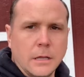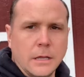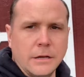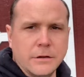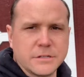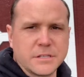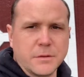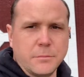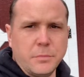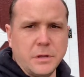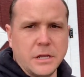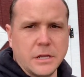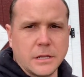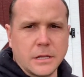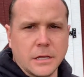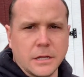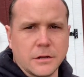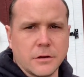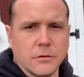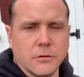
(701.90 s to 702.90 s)
Here's the big
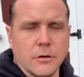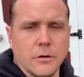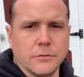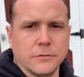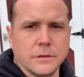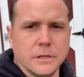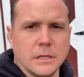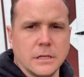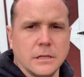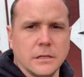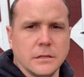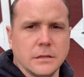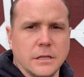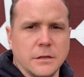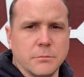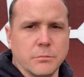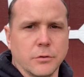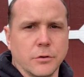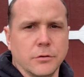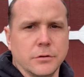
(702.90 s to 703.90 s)
kicker on the,
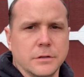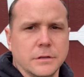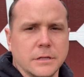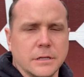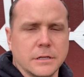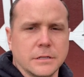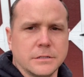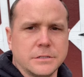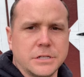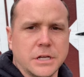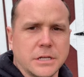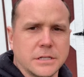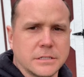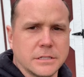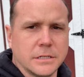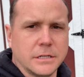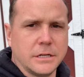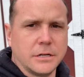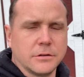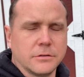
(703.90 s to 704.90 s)
the brood and the
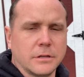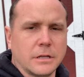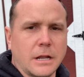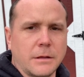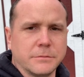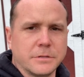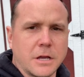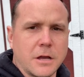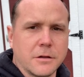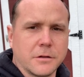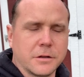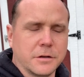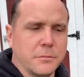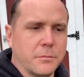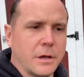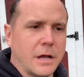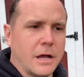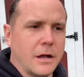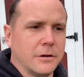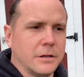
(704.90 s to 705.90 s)
chicks in here that I'm talking
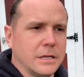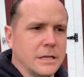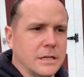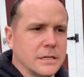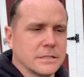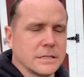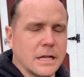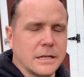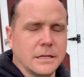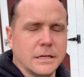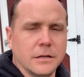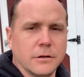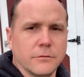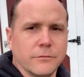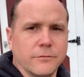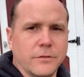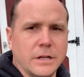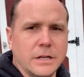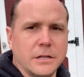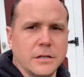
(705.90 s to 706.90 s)
about is I did a
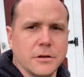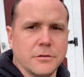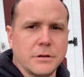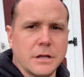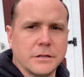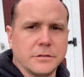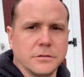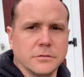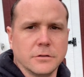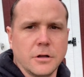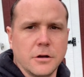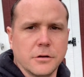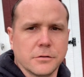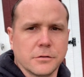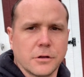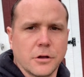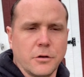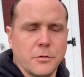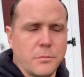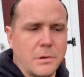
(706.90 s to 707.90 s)
video not too long
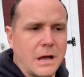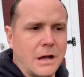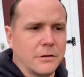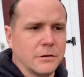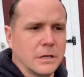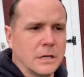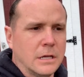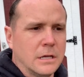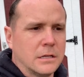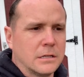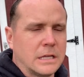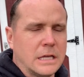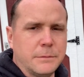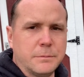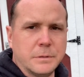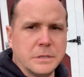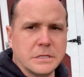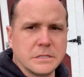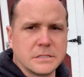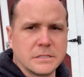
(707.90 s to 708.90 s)
ago about
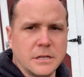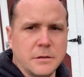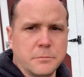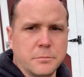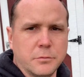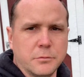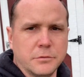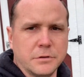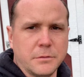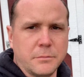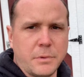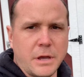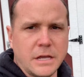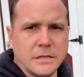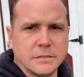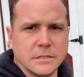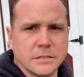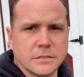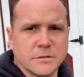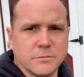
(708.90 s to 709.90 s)
keeping it simple and the
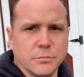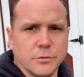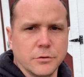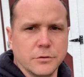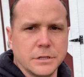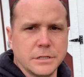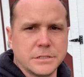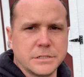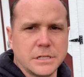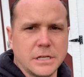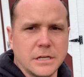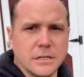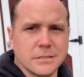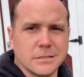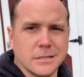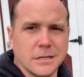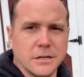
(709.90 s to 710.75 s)
basics of brooding chicks.